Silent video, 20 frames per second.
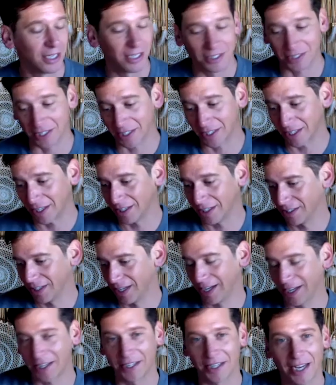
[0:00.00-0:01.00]
is like
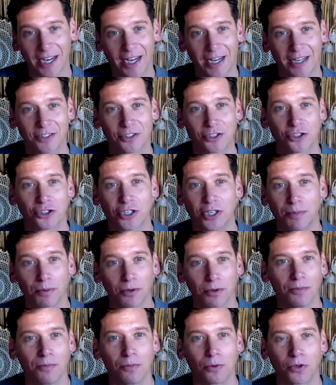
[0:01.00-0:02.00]
heck yeah it's
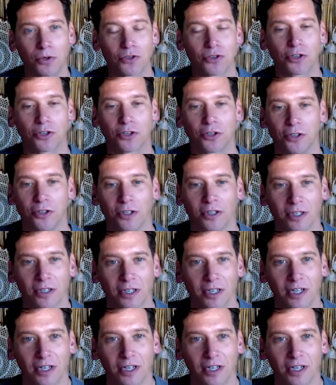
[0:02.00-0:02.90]
cheaper and more secure